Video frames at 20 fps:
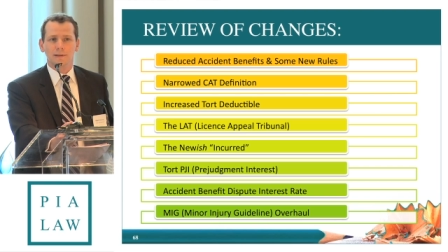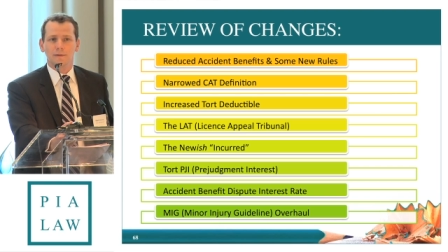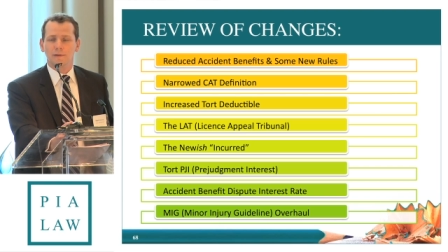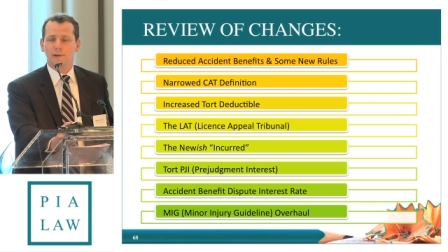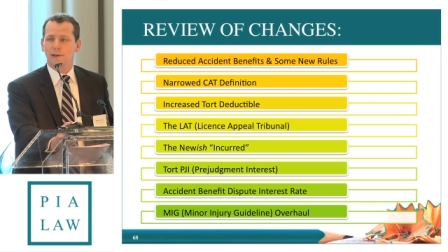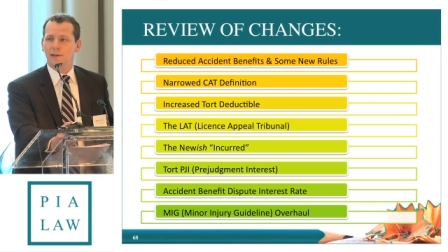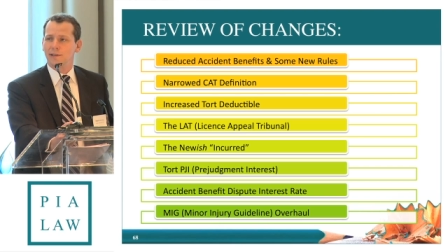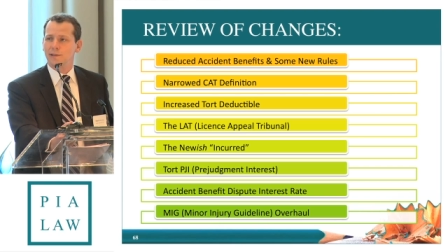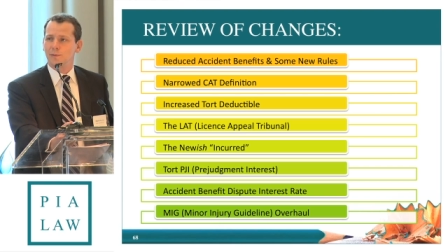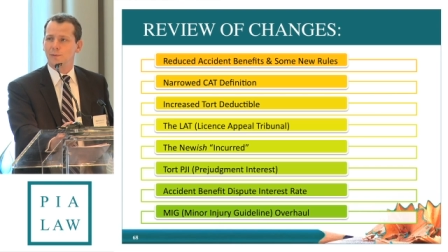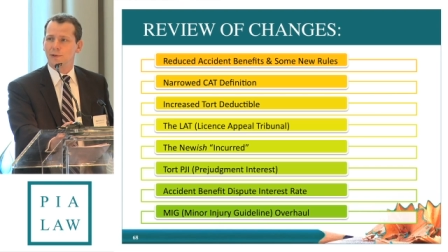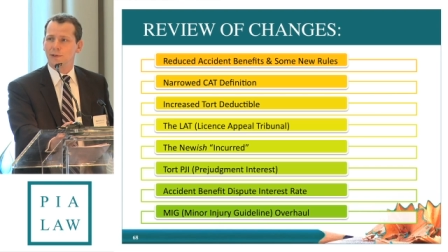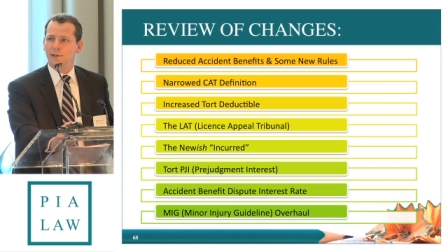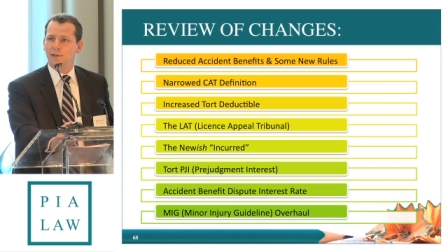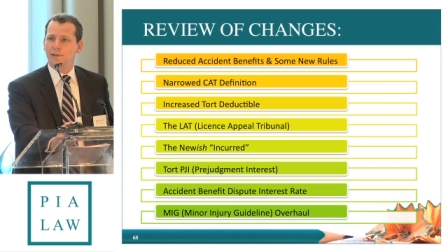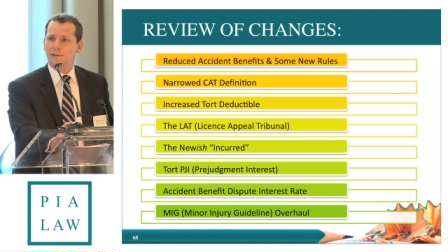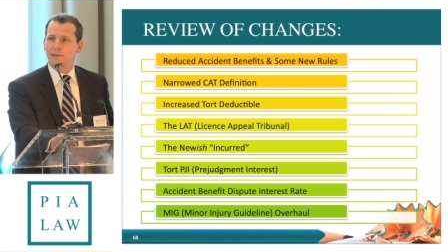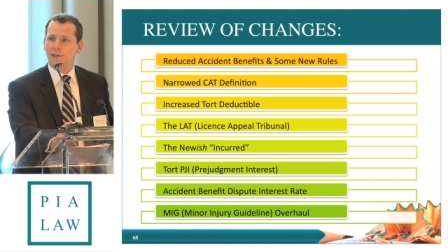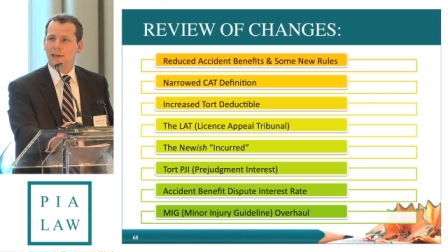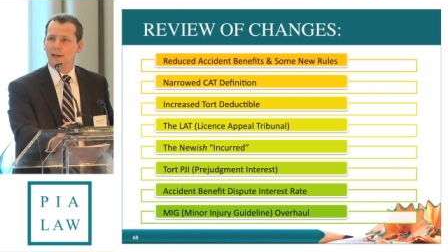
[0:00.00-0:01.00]
and very
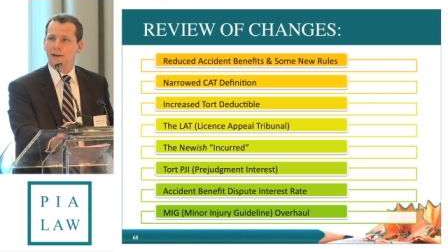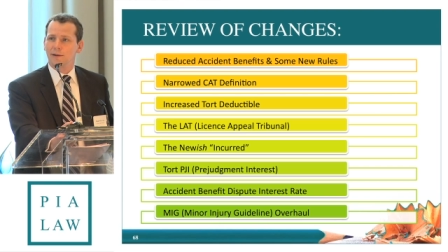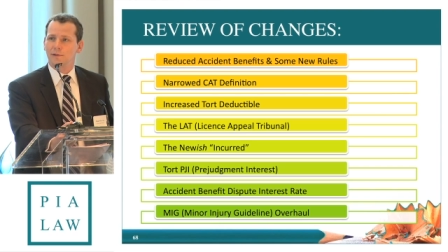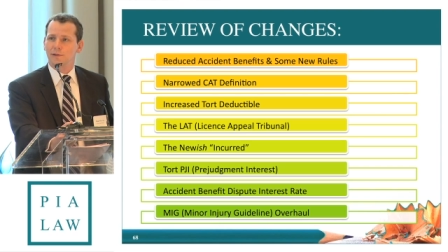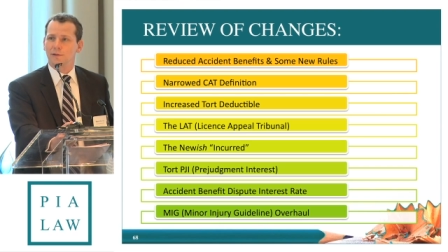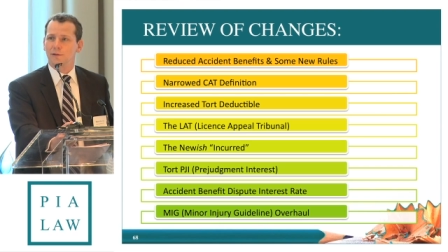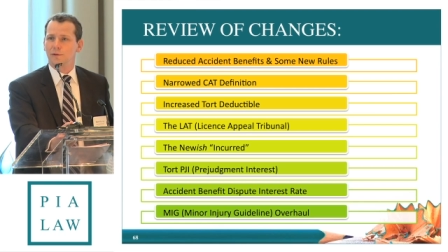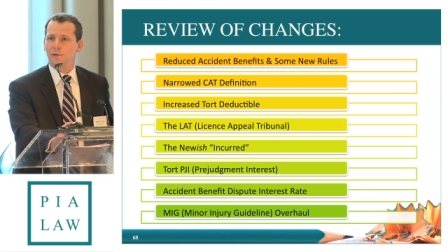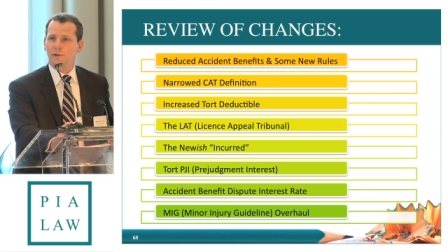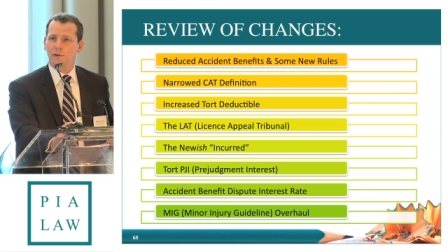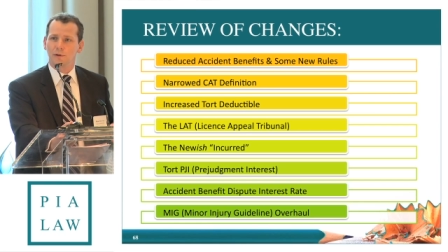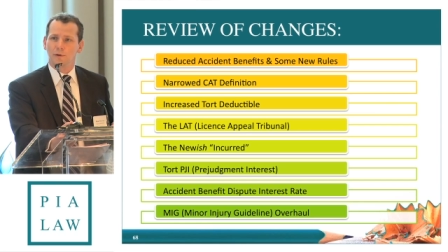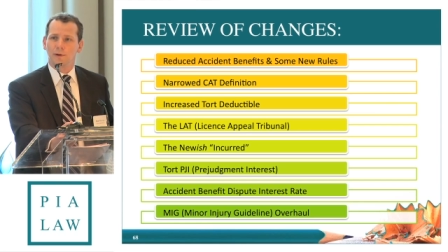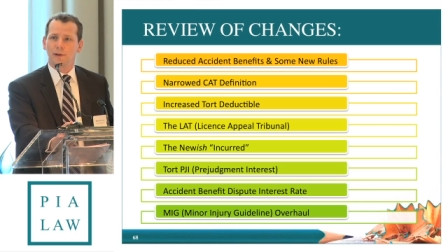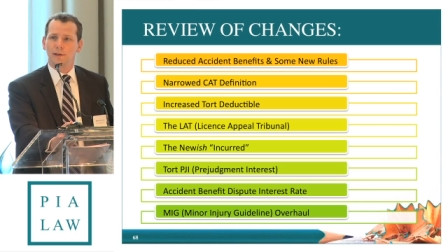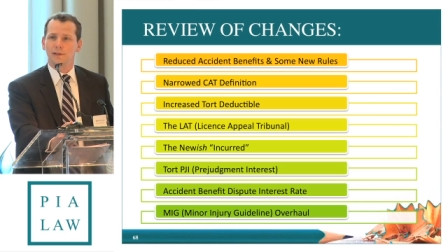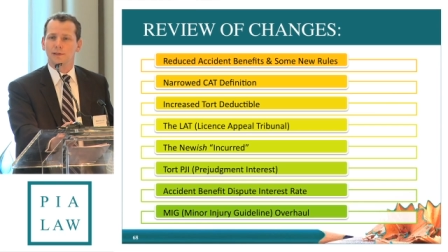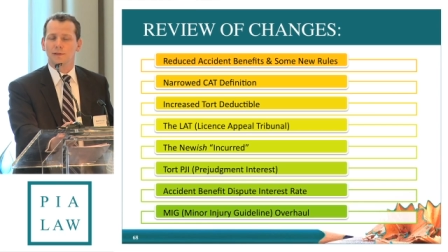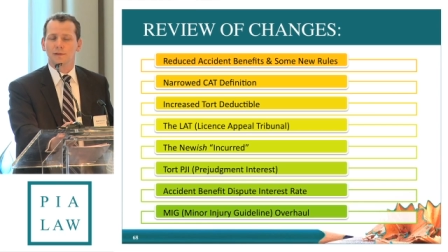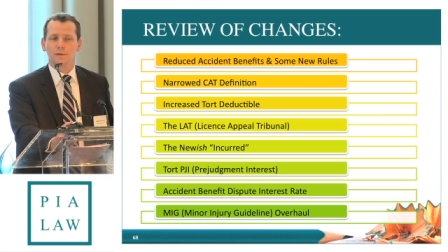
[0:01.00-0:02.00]
experienced counsel who are
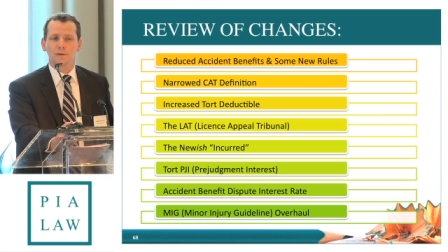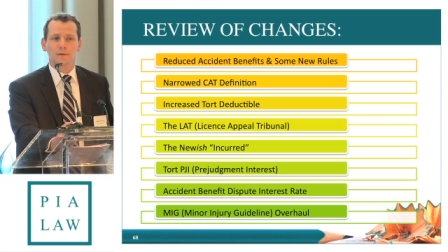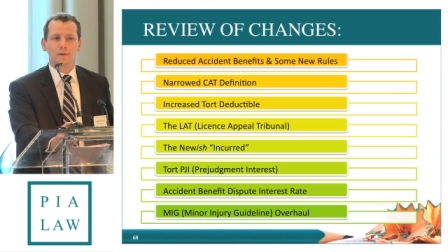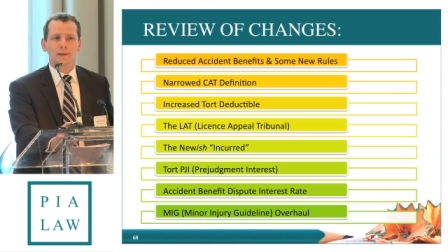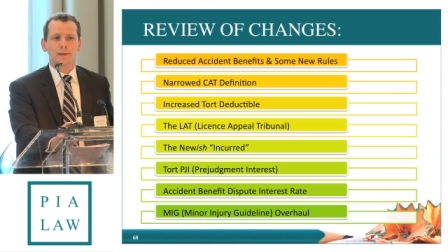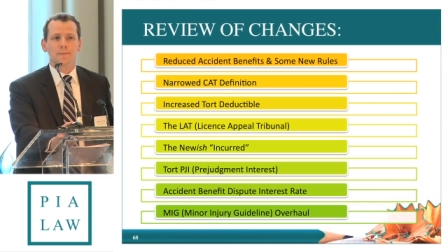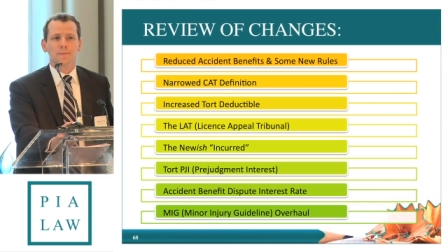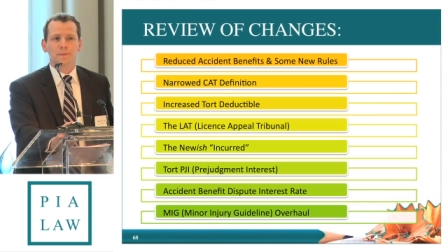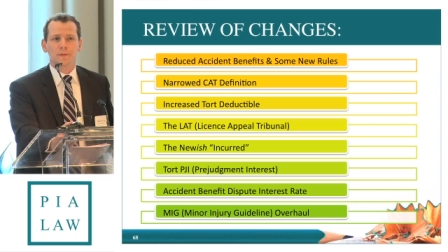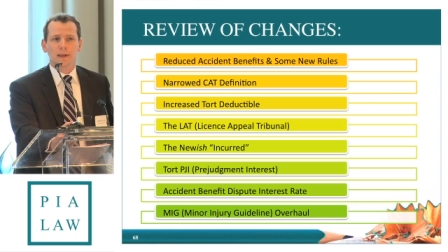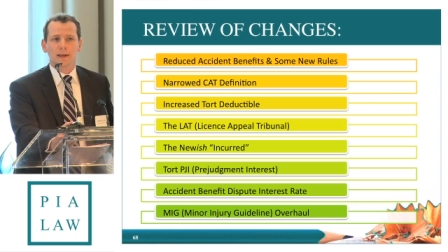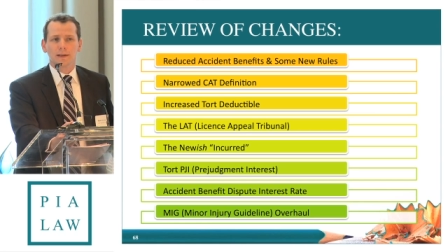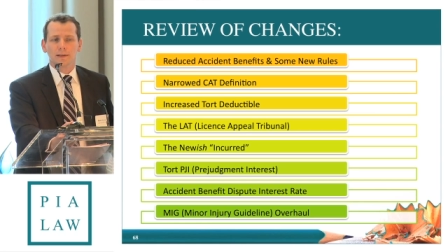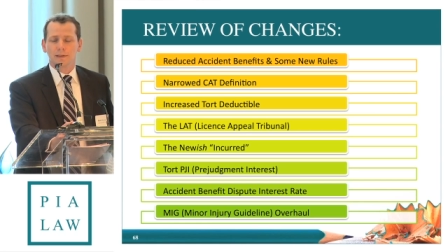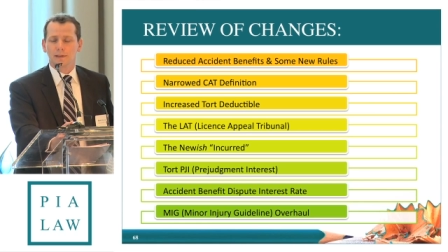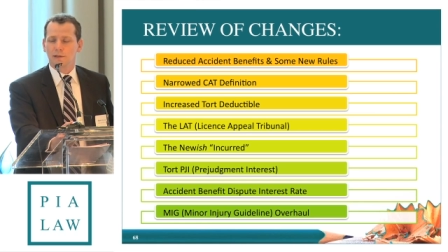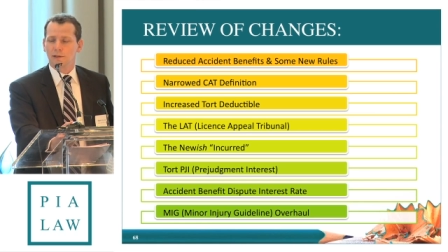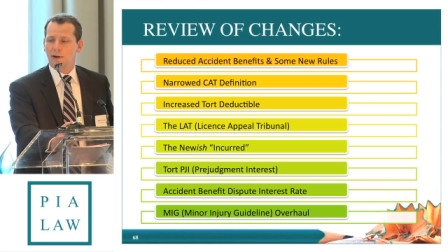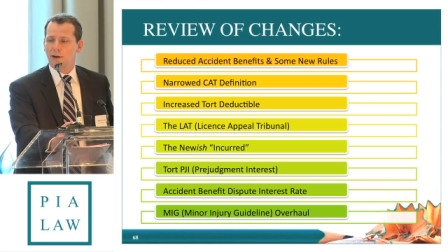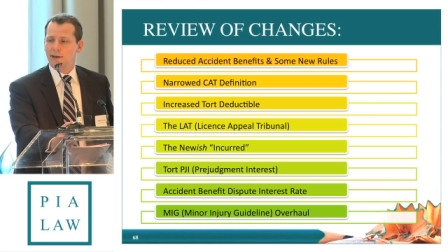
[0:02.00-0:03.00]
going to
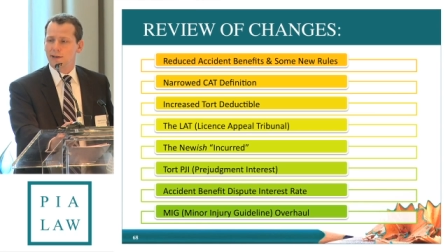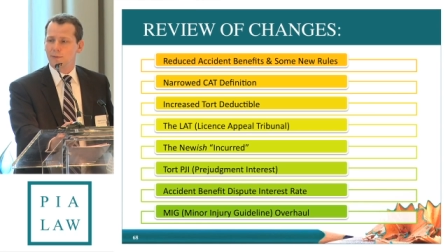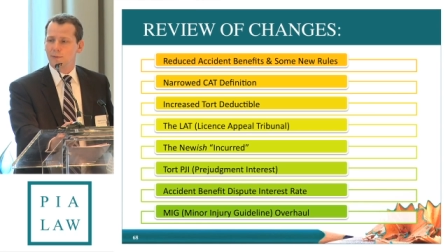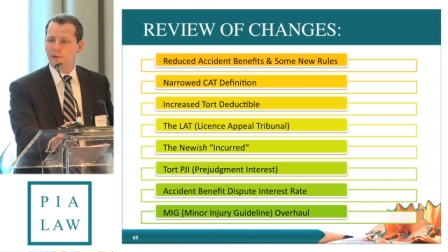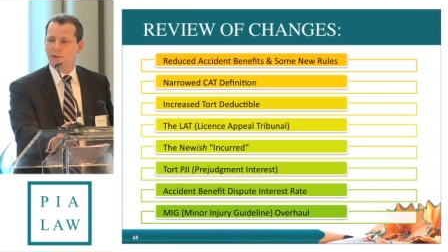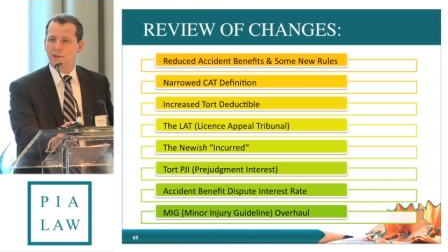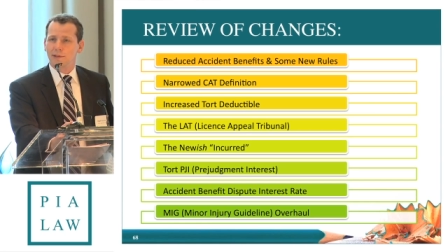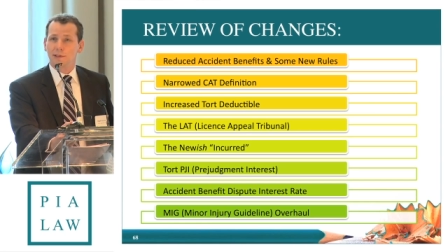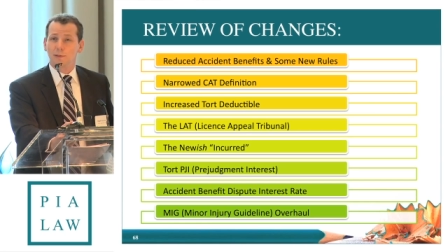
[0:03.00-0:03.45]
talk about